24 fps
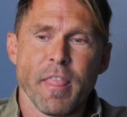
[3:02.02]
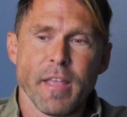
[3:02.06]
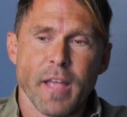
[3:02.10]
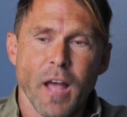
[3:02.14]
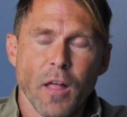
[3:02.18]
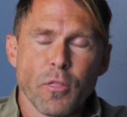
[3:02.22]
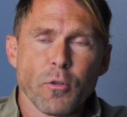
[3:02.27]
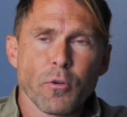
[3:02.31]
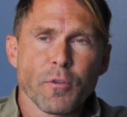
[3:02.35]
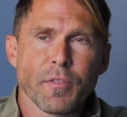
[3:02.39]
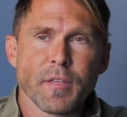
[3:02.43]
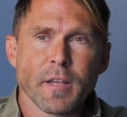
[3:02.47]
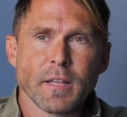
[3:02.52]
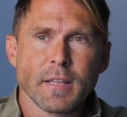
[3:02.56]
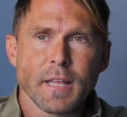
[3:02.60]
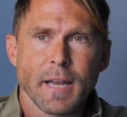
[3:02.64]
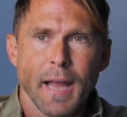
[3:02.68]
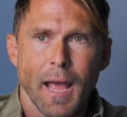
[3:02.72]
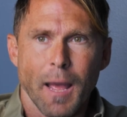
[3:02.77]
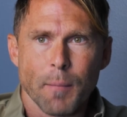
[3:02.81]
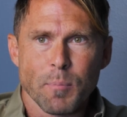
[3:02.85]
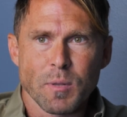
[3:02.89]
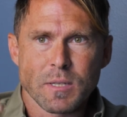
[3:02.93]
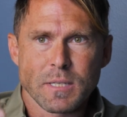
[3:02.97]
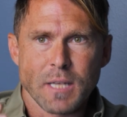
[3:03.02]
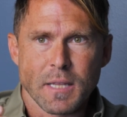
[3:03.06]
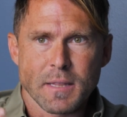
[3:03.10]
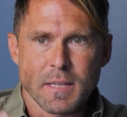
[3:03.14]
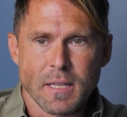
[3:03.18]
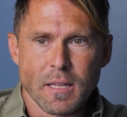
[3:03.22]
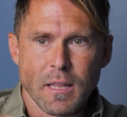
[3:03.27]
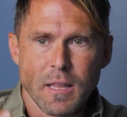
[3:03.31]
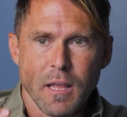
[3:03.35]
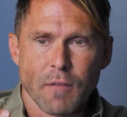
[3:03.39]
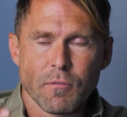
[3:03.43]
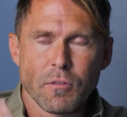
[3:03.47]
the other thing that happens at
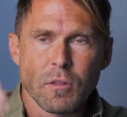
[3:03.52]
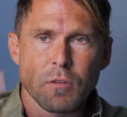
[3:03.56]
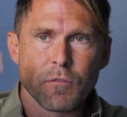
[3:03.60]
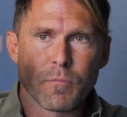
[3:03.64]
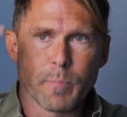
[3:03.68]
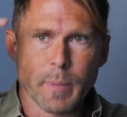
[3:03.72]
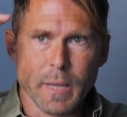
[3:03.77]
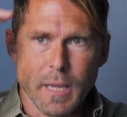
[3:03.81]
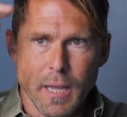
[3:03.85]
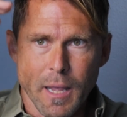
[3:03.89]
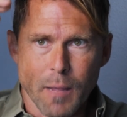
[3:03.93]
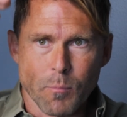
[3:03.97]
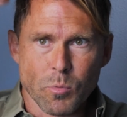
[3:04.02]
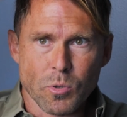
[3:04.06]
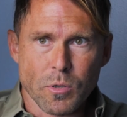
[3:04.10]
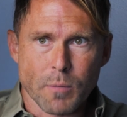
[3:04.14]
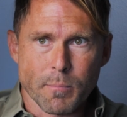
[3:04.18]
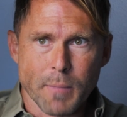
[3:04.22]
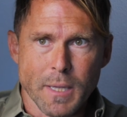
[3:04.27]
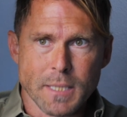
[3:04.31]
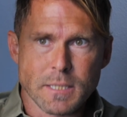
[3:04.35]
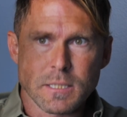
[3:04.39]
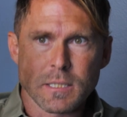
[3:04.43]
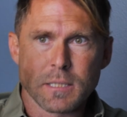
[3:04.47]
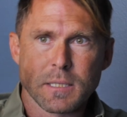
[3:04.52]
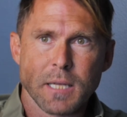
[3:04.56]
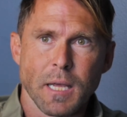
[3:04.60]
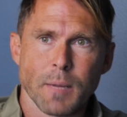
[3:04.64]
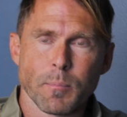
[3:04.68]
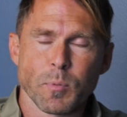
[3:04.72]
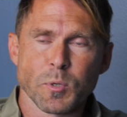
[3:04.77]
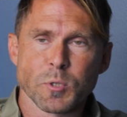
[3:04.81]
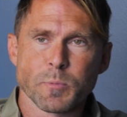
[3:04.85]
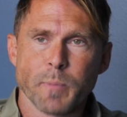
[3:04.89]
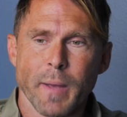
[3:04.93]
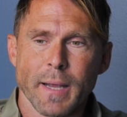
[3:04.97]
the level of being able to mentally
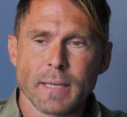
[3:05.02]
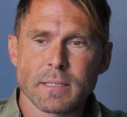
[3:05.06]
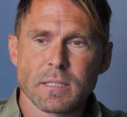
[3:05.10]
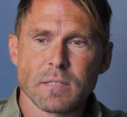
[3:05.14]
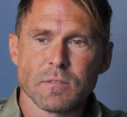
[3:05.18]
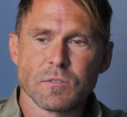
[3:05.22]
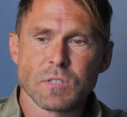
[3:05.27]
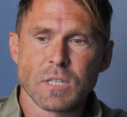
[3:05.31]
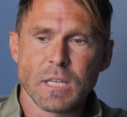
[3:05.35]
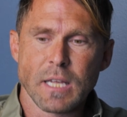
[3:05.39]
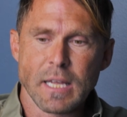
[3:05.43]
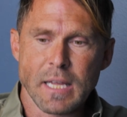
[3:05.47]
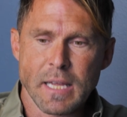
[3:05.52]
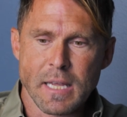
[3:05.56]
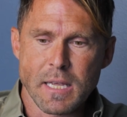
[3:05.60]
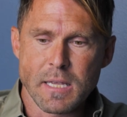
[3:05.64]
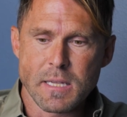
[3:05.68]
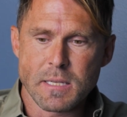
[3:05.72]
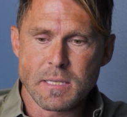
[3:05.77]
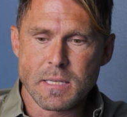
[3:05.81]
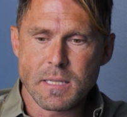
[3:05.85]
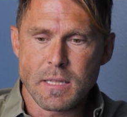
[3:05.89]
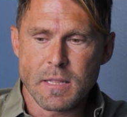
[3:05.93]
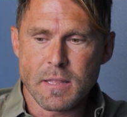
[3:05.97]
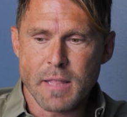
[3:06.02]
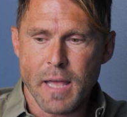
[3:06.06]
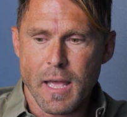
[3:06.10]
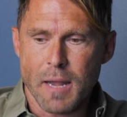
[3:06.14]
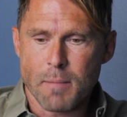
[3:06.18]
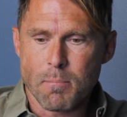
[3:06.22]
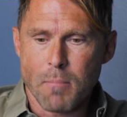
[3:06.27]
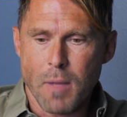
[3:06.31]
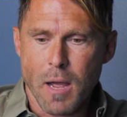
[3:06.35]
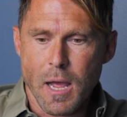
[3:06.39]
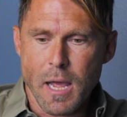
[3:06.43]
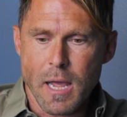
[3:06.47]
take perspectives is
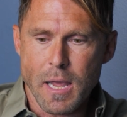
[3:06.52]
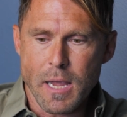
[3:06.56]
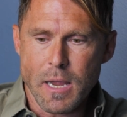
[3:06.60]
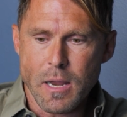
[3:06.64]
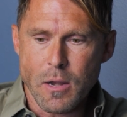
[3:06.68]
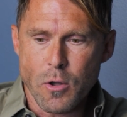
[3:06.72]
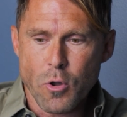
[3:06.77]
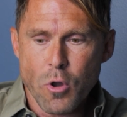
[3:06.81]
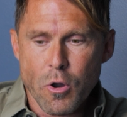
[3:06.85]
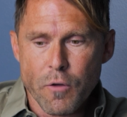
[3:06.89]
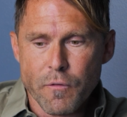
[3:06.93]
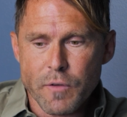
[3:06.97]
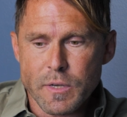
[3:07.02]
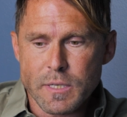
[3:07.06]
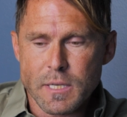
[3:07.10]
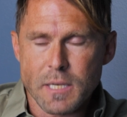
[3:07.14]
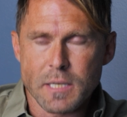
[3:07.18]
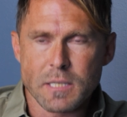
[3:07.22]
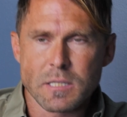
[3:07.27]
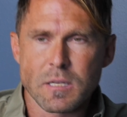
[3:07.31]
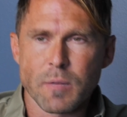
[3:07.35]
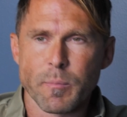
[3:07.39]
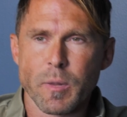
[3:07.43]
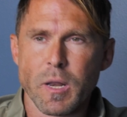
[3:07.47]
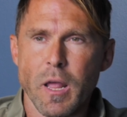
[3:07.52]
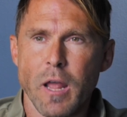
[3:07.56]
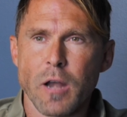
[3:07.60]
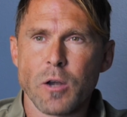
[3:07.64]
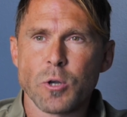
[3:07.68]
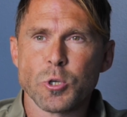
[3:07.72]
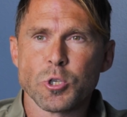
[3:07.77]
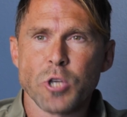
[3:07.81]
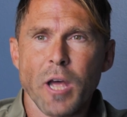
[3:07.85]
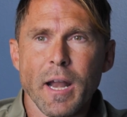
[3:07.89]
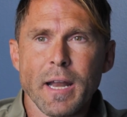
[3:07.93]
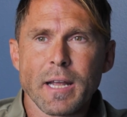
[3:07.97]
that my nervous system and
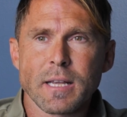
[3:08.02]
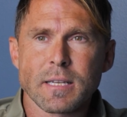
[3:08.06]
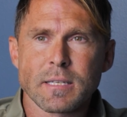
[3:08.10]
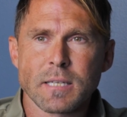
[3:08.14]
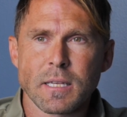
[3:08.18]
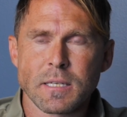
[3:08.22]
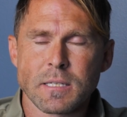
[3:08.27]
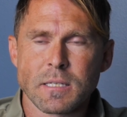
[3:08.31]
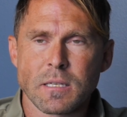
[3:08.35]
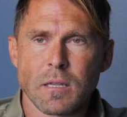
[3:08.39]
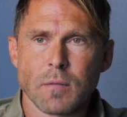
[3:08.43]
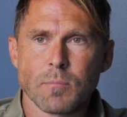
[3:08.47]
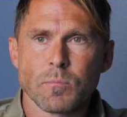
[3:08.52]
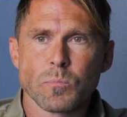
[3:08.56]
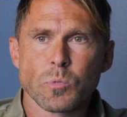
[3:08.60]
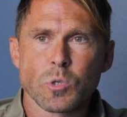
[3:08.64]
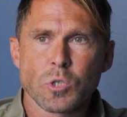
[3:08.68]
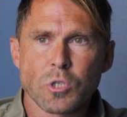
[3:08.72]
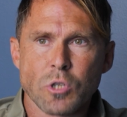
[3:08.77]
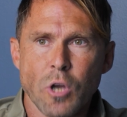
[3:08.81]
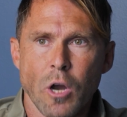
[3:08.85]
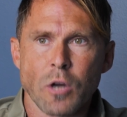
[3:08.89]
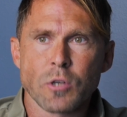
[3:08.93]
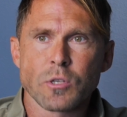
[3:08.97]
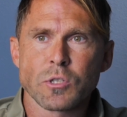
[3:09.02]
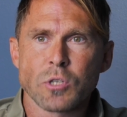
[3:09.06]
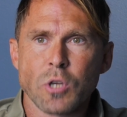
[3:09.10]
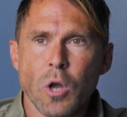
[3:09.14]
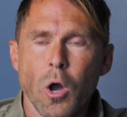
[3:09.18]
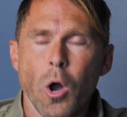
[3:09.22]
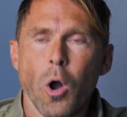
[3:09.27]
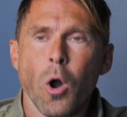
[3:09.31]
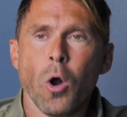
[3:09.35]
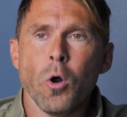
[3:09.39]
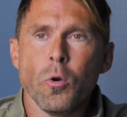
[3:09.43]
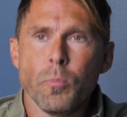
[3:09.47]
energetic system starts
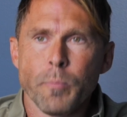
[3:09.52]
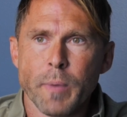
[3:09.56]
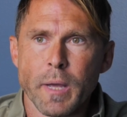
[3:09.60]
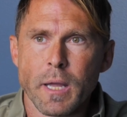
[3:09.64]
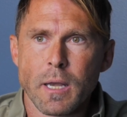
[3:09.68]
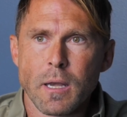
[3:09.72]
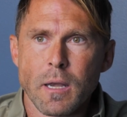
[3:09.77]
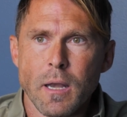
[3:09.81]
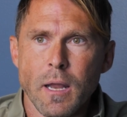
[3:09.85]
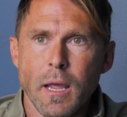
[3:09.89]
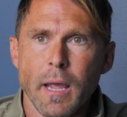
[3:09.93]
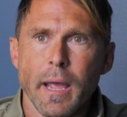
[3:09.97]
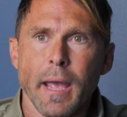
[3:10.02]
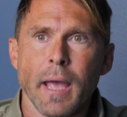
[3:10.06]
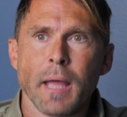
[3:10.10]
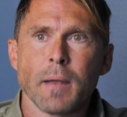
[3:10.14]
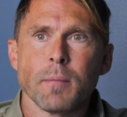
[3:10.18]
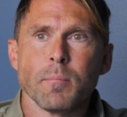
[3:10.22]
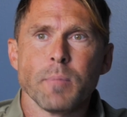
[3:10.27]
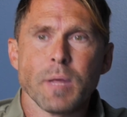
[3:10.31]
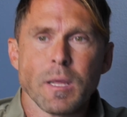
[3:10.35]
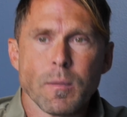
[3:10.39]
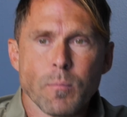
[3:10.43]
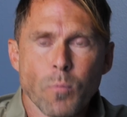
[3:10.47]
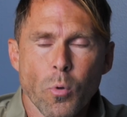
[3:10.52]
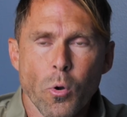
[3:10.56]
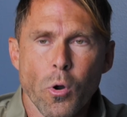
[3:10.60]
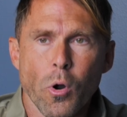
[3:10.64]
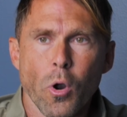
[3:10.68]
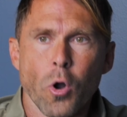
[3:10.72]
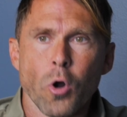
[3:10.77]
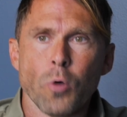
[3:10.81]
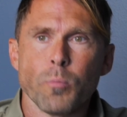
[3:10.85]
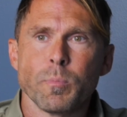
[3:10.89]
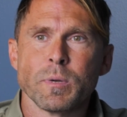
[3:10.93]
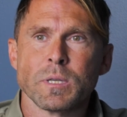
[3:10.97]
to open and be more
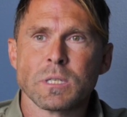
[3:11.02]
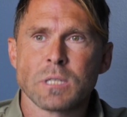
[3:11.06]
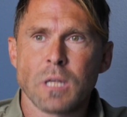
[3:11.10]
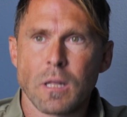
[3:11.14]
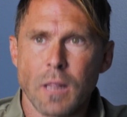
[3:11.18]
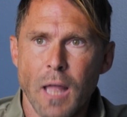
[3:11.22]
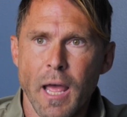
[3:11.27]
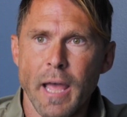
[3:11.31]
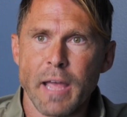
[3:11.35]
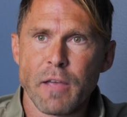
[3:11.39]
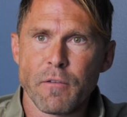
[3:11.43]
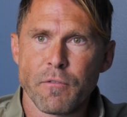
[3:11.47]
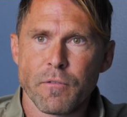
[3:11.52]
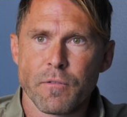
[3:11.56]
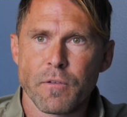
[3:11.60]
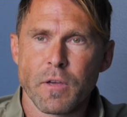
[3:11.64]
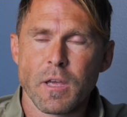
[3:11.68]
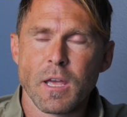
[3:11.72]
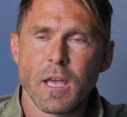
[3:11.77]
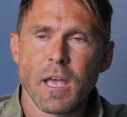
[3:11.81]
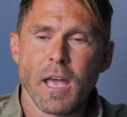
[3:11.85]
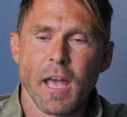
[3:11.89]
open to life.